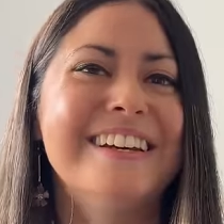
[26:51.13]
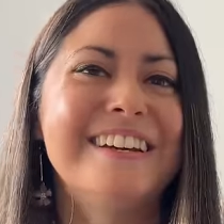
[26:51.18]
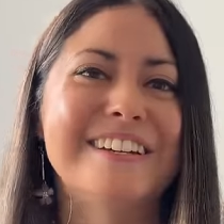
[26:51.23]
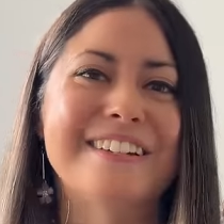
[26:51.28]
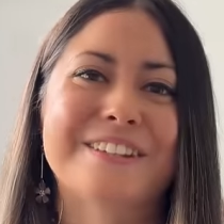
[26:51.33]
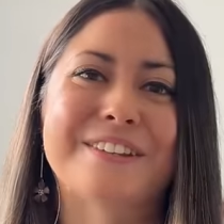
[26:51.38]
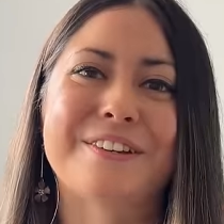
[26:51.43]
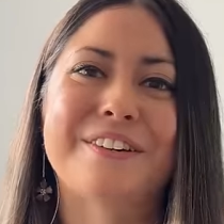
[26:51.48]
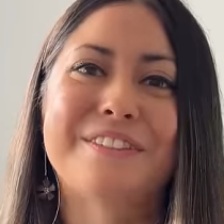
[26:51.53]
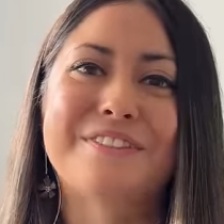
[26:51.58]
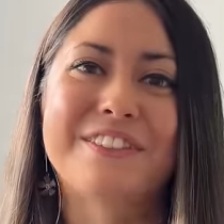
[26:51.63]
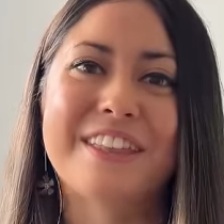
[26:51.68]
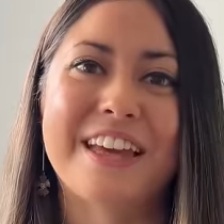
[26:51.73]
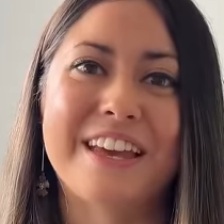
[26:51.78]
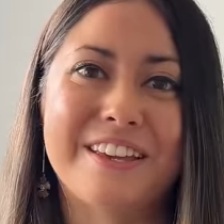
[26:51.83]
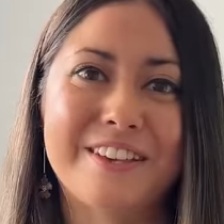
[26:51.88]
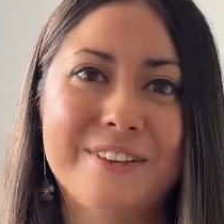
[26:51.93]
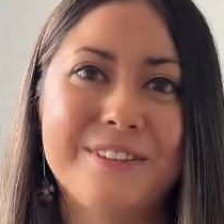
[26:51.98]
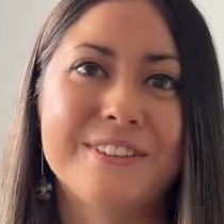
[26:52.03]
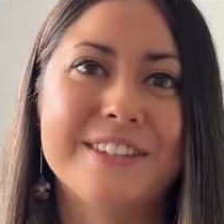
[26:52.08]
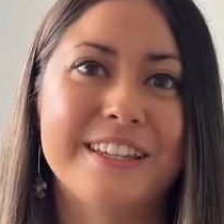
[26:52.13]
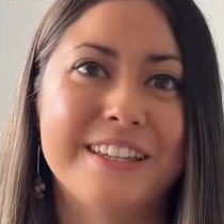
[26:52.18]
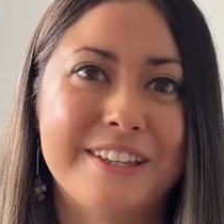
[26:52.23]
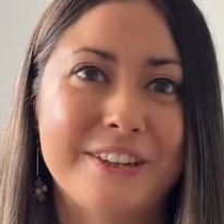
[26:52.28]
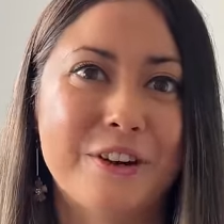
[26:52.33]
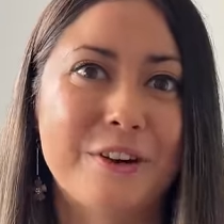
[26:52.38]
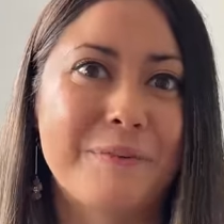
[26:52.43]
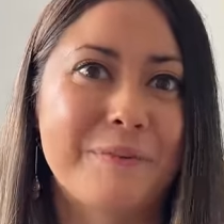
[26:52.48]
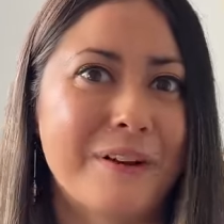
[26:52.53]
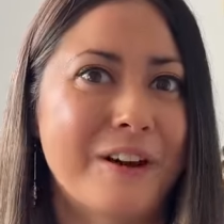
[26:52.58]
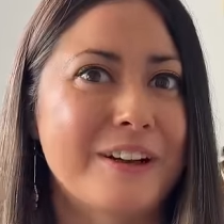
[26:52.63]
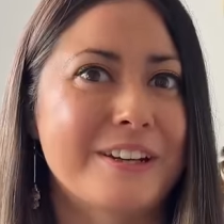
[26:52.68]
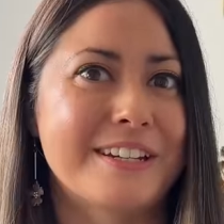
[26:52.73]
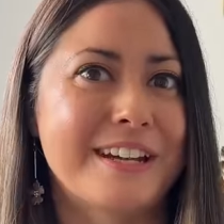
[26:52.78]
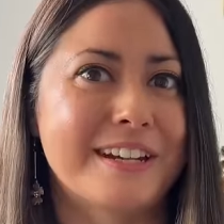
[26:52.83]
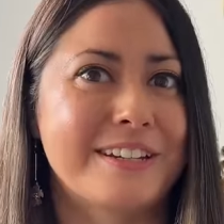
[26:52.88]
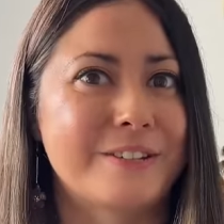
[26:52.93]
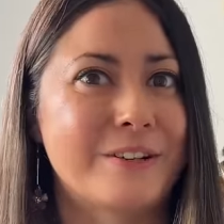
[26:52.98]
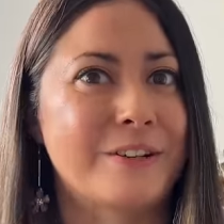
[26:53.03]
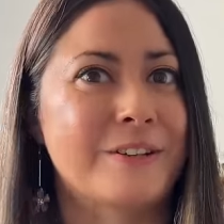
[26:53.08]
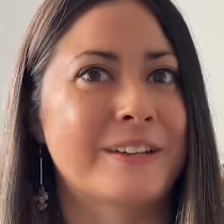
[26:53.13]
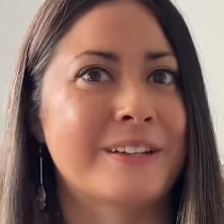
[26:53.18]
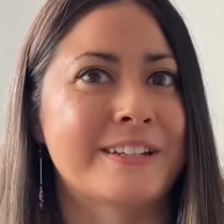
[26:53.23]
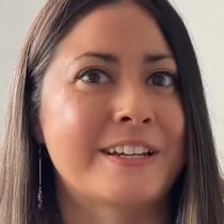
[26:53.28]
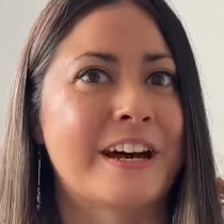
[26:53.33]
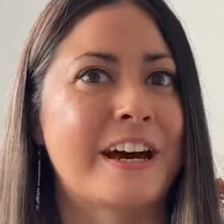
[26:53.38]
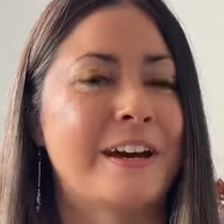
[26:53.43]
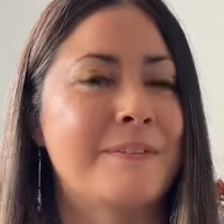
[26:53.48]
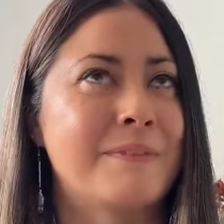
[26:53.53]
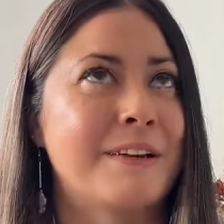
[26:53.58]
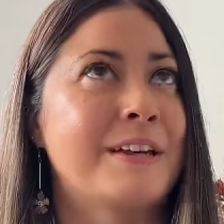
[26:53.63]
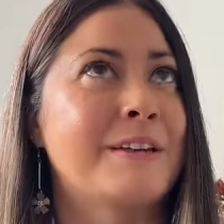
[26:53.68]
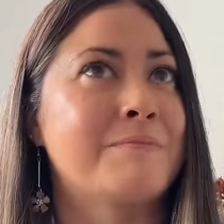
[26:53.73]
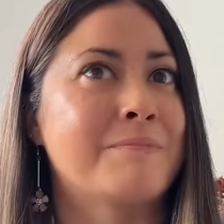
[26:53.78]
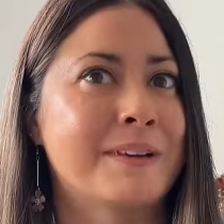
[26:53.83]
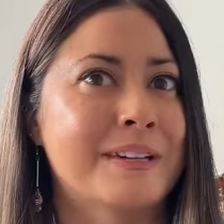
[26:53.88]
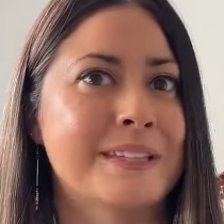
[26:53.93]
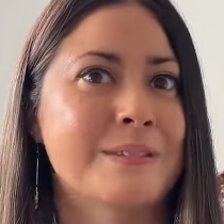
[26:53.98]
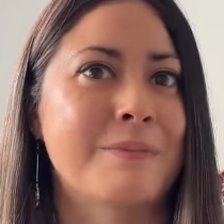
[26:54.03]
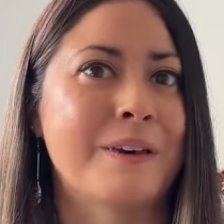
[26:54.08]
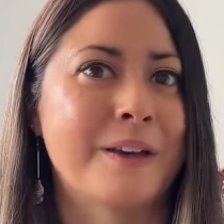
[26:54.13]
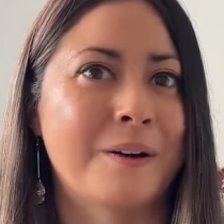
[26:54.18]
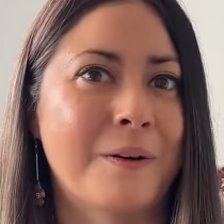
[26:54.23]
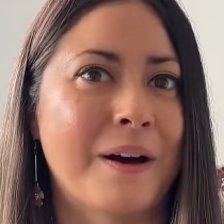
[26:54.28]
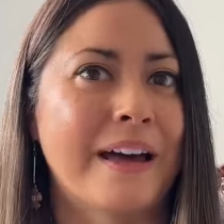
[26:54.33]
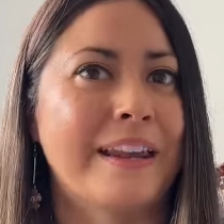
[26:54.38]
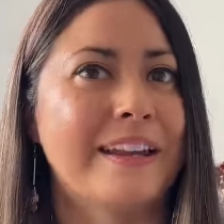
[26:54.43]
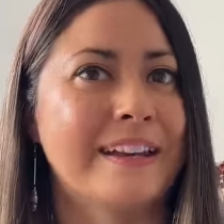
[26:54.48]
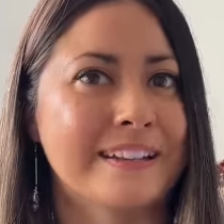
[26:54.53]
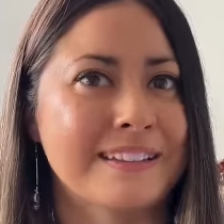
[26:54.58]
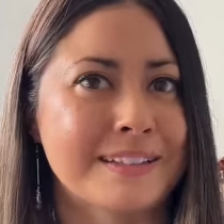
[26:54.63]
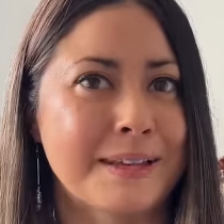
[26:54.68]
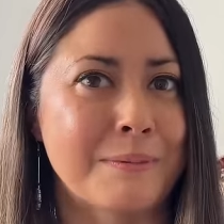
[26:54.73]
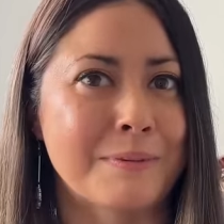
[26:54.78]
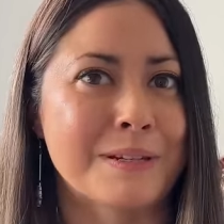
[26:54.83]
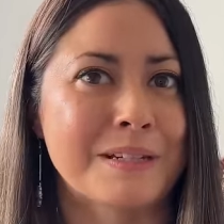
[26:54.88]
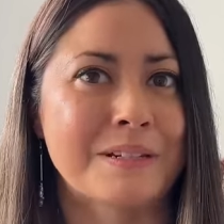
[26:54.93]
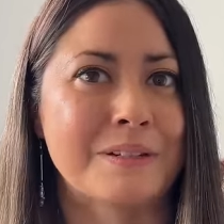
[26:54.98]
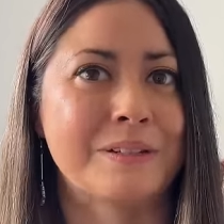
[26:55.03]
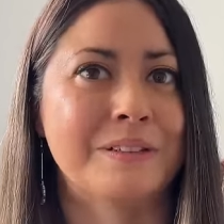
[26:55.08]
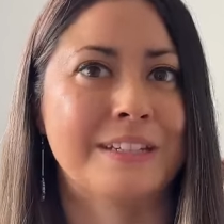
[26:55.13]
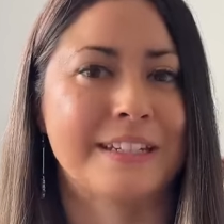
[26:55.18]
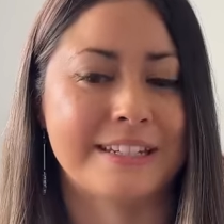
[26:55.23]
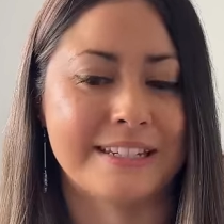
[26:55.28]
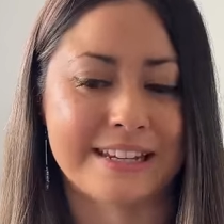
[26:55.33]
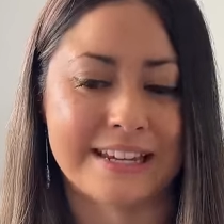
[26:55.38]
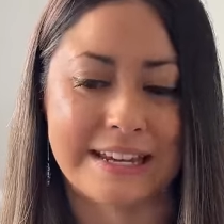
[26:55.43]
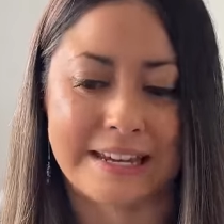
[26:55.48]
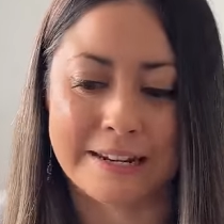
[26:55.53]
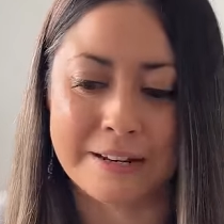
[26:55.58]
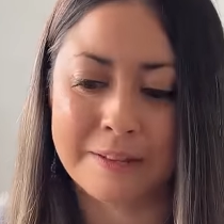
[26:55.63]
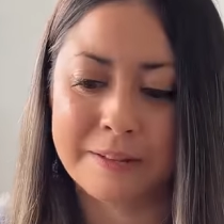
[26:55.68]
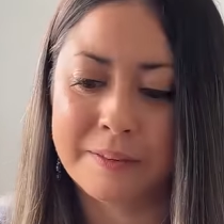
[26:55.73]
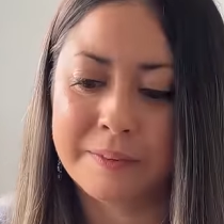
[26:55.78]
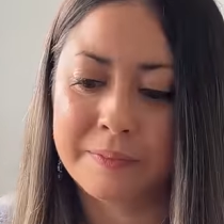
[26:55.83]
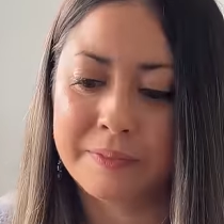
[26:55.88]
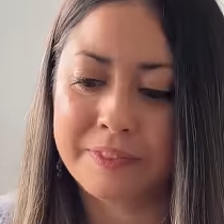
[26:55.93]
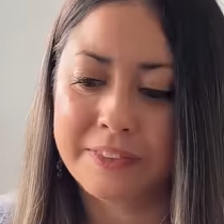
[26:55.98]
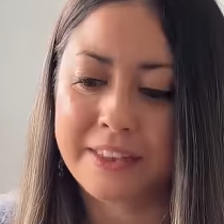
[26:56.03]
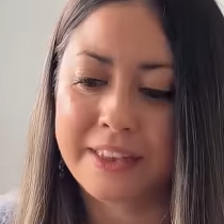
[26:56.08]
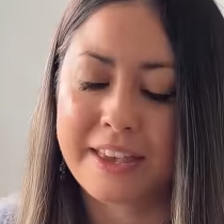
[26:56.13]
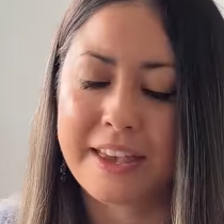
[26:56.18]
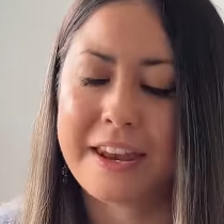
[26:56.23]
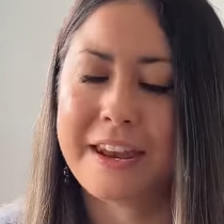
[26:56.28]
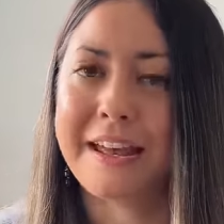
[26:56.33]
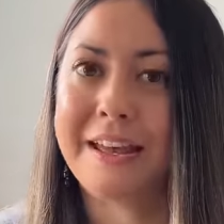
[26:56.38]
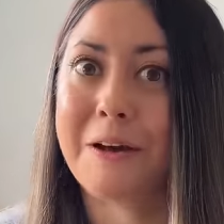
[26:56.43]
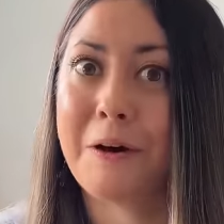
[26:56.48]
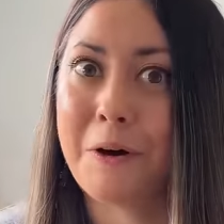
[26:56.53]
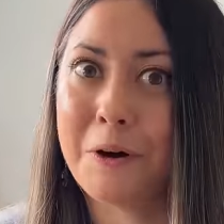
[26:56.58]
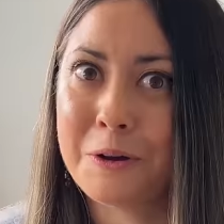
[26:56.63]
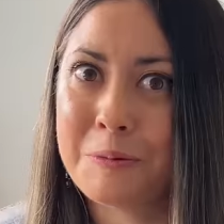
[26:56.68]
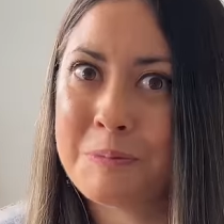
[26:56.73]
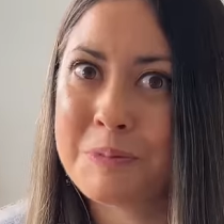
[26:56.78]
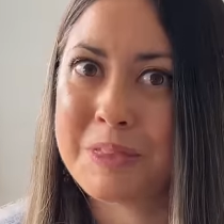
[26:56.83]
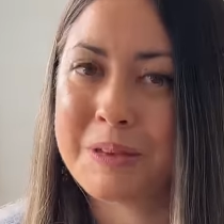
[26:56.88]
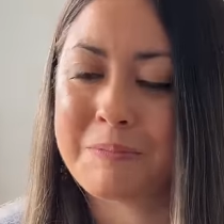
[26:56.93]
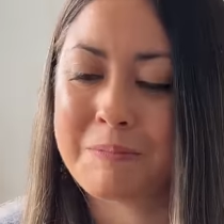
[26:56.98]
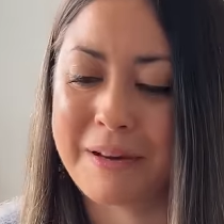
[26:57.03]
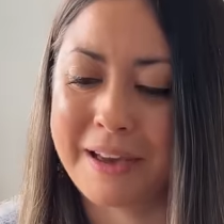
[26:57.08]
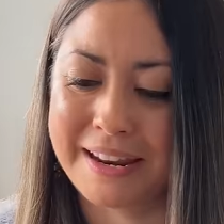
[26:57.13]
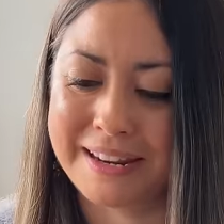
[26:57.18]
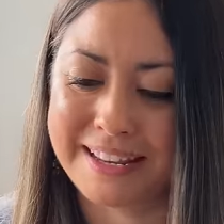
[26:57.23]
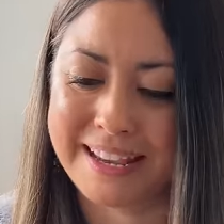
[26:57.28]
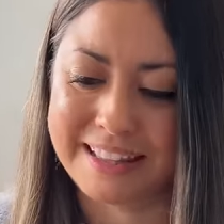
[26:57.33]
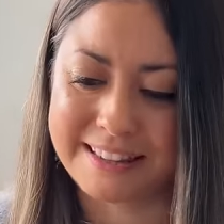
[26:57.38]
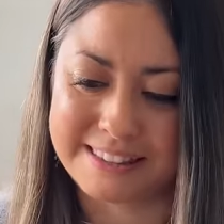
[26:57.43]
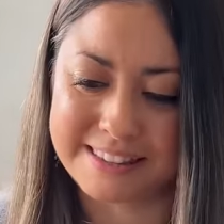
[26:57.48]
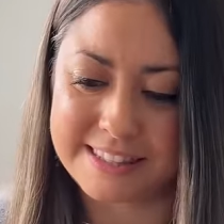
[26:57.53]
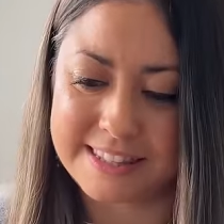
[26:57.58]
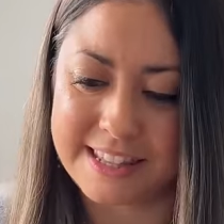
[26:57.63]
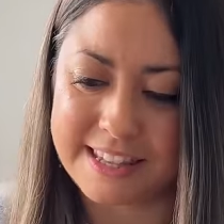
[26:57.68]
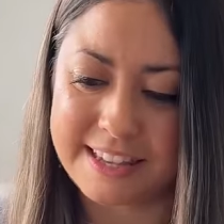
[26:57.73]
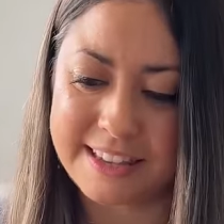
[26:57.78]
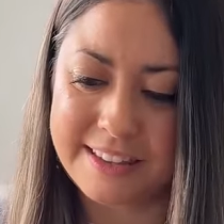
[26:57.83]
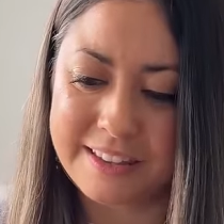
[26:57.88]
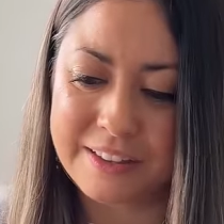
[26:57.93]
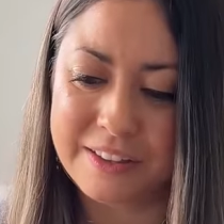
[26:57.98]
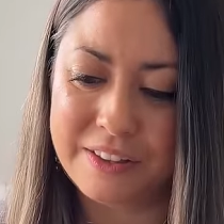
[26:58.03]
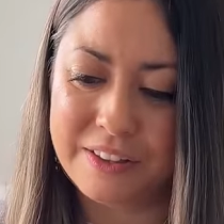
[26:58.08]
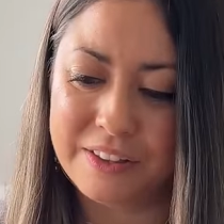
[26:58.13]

So if they're using your project all the time, it must be quite exceptional indeed. And I hope that mine gets there.